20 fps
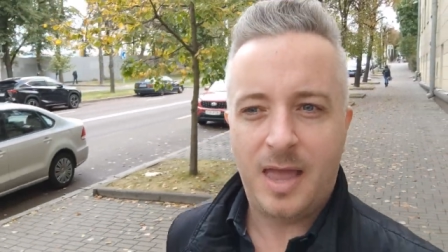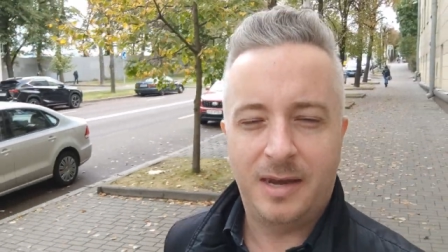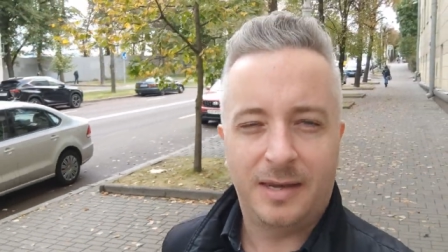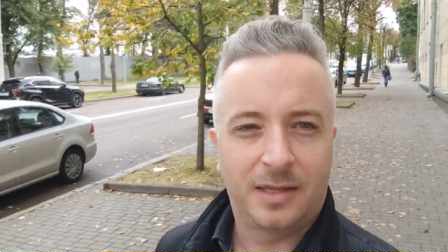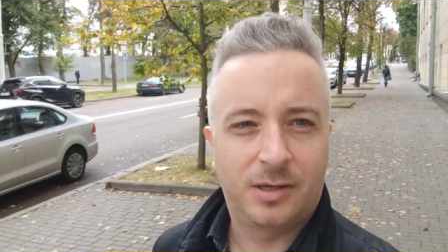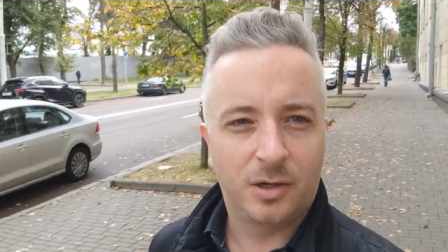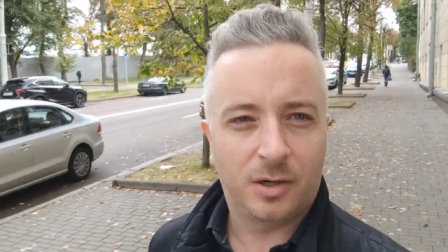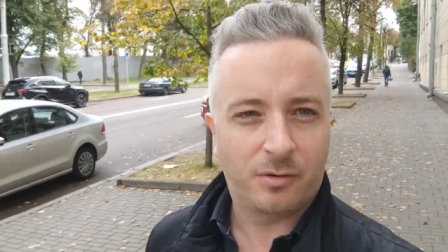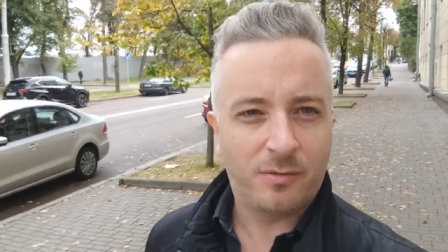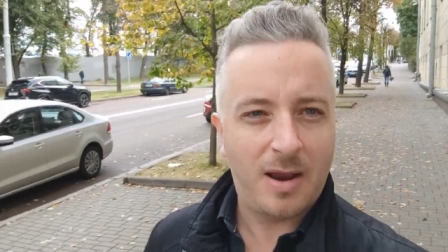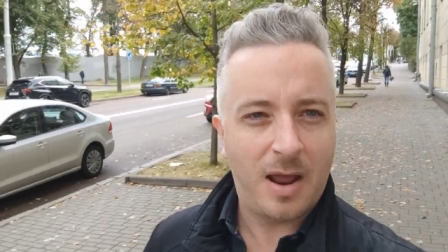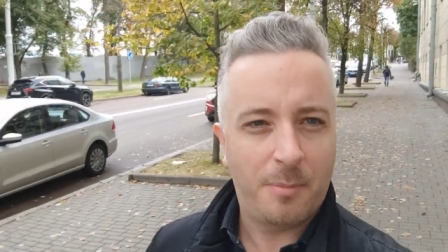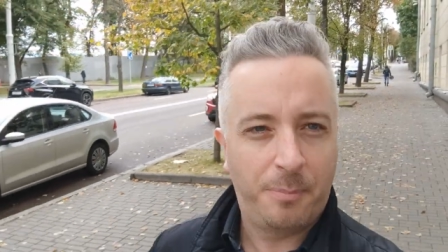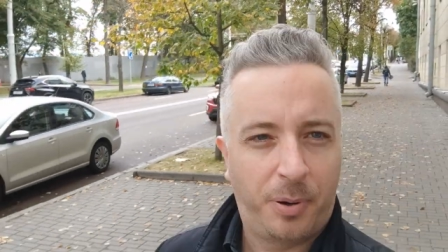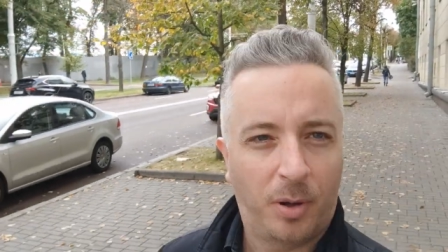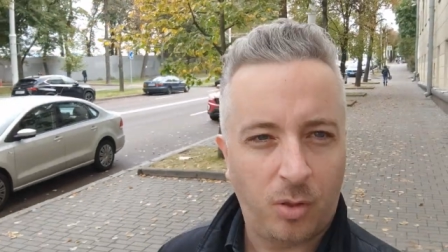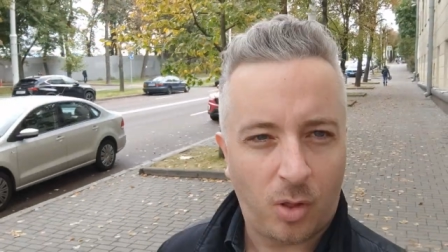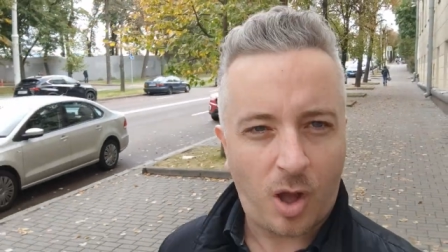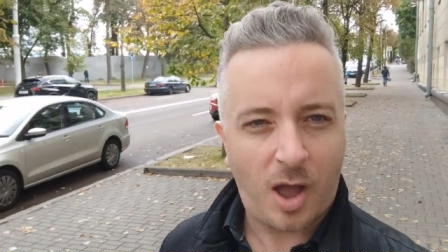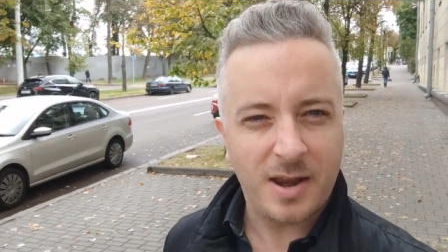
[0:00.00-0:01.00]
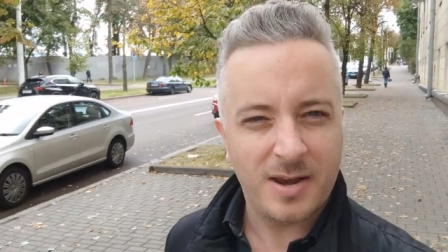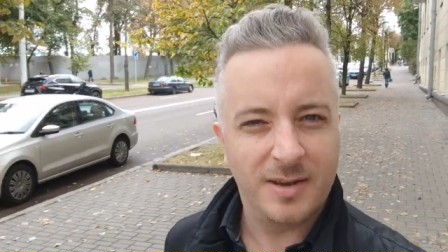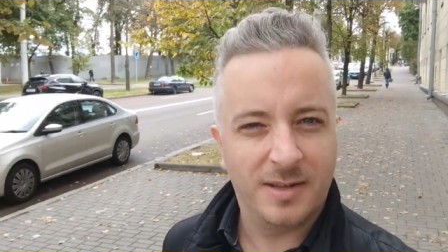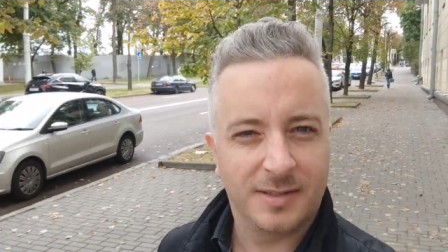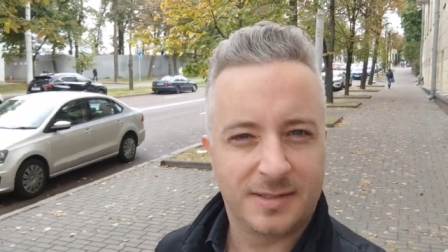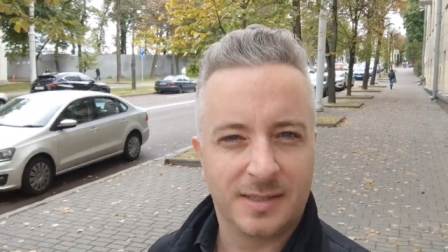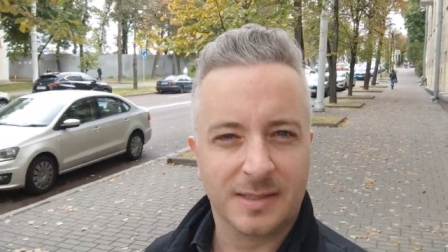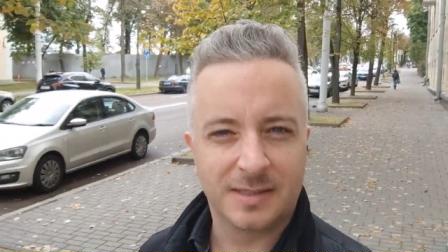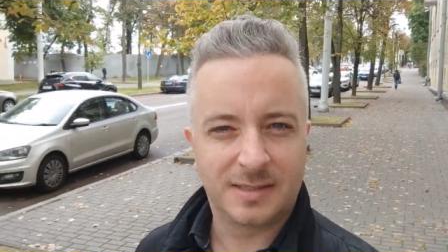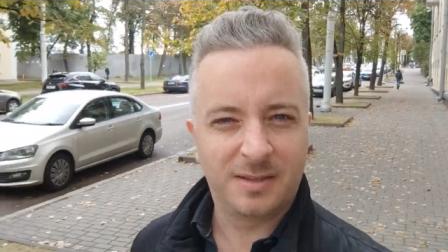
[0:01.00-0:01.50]
etiquette around
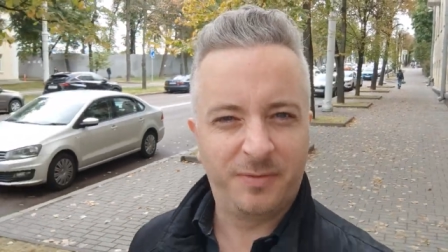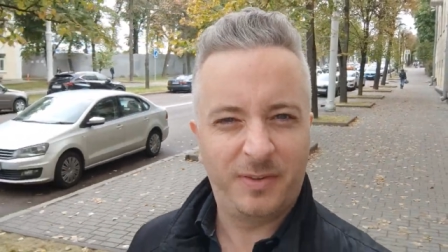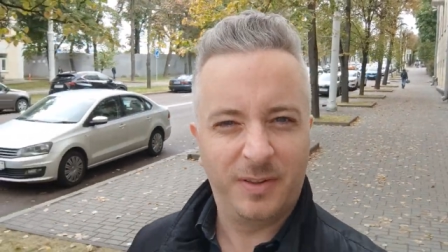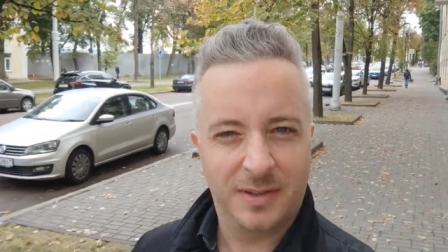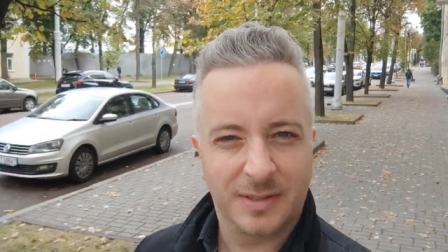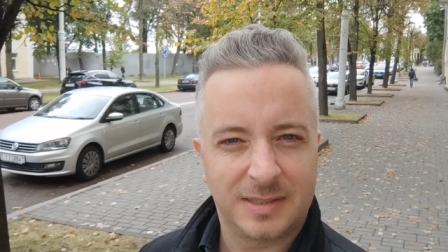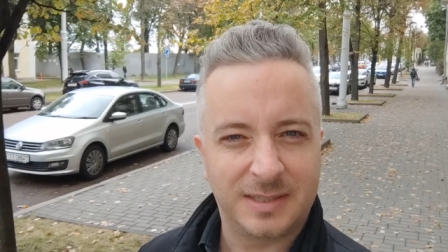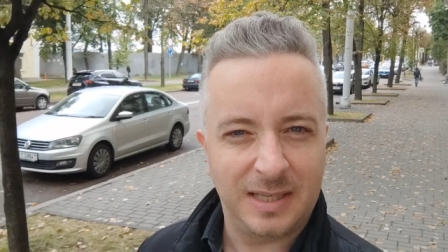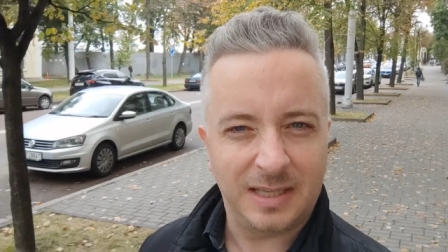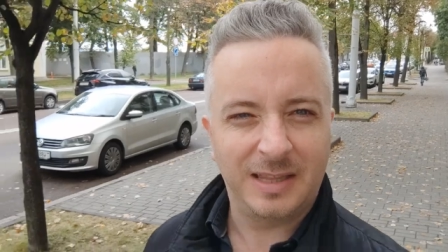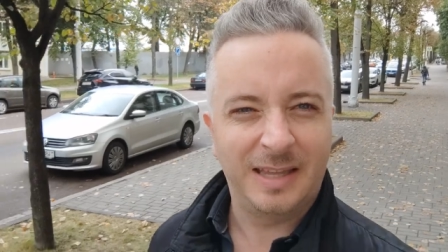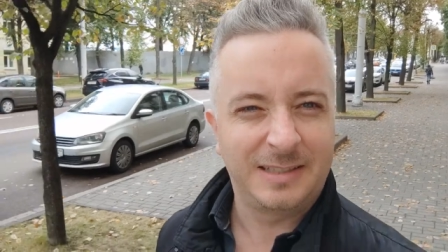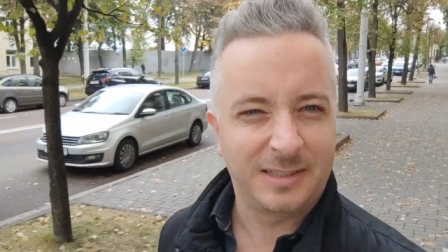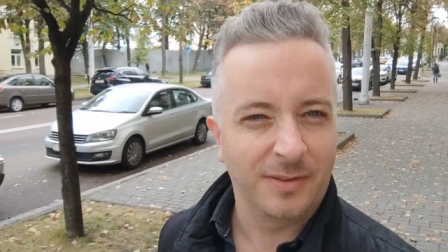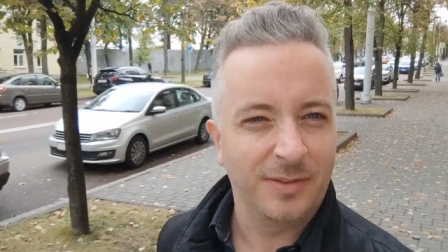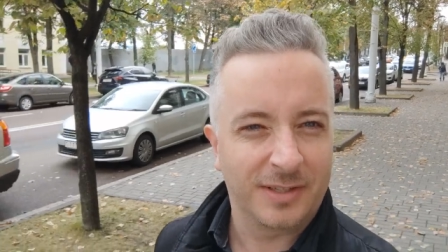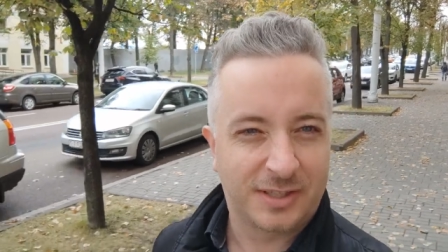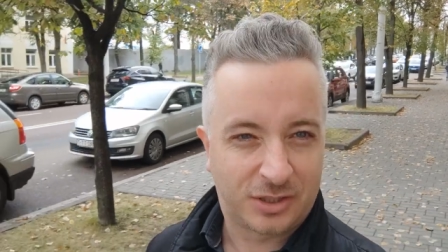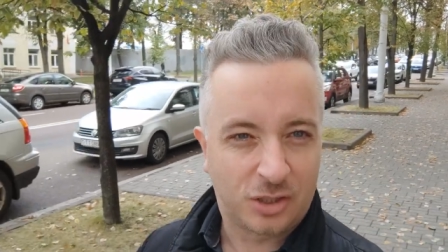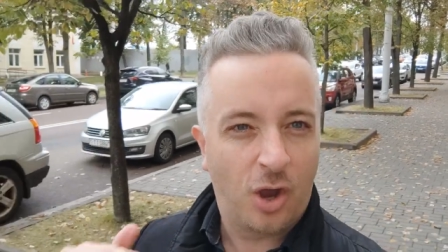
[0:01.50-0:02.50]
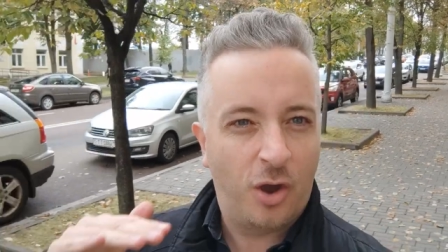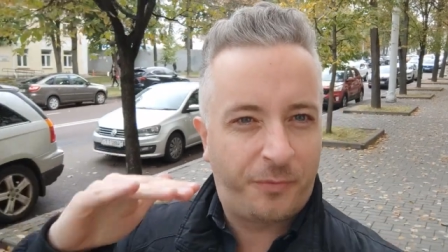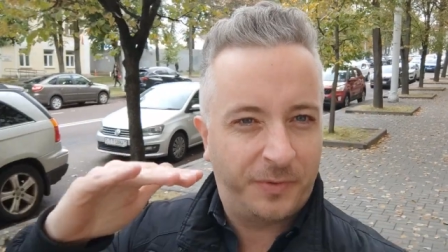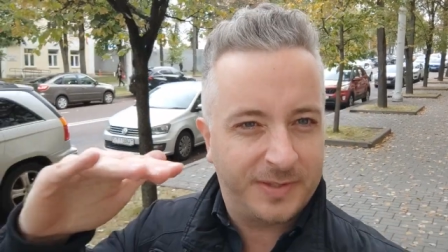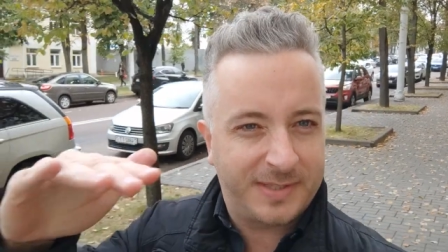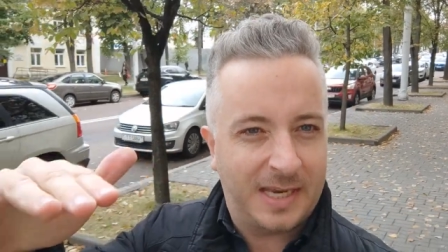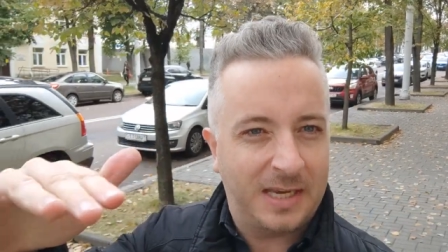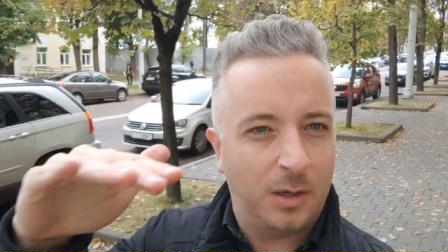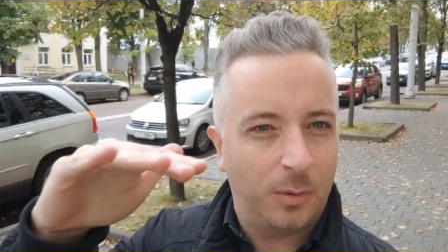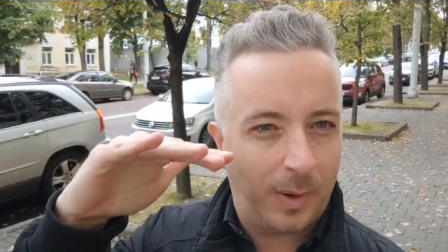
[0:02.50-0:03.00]
politeness and civility, at least on the
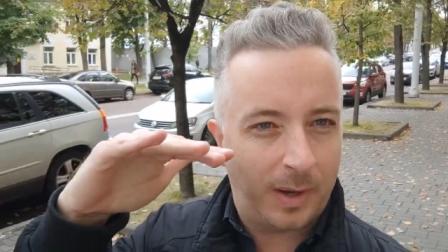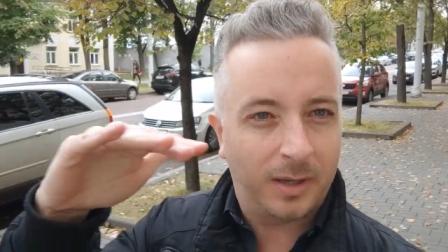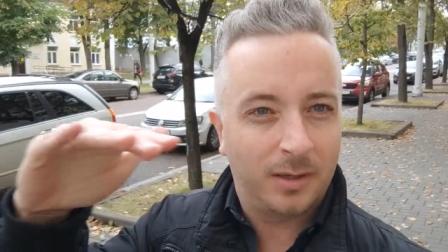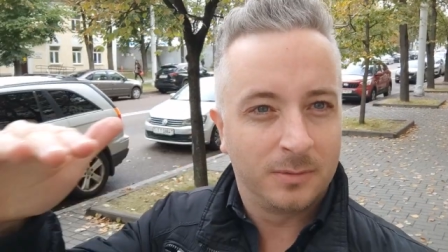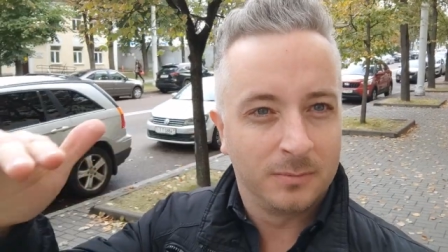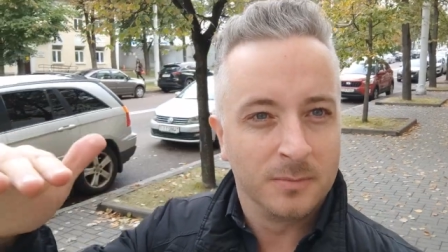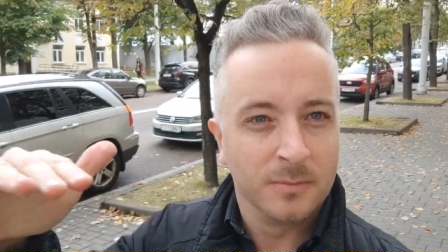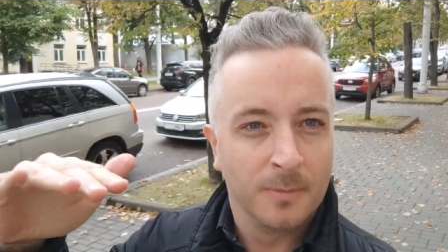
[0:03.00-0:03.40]
surface anyway,